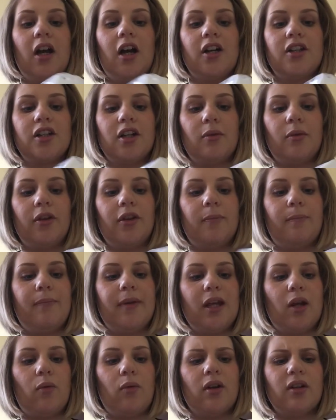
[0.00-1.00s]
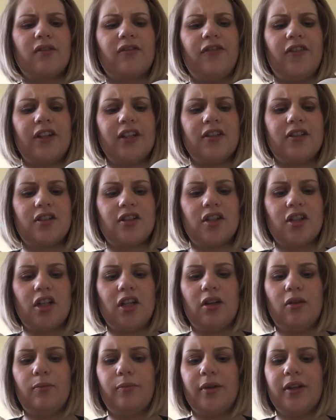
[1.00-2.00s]
I don't know what the big one fits to,
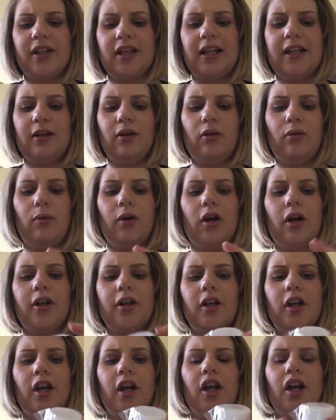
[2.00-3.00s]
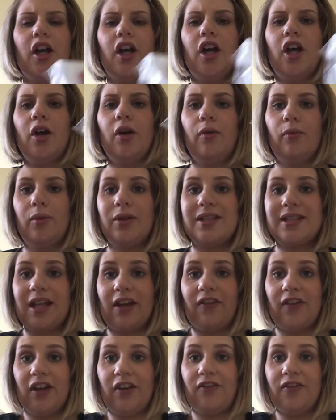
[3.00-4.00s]
but the little one would
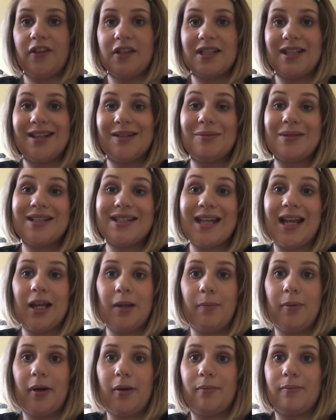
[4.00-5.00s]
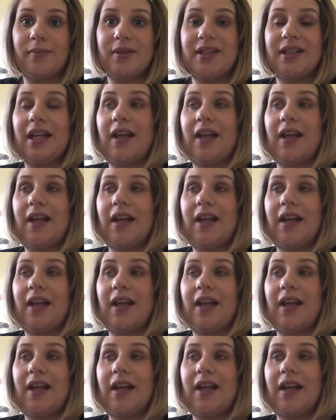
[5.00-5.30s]
definitely fit to the Medela pumps.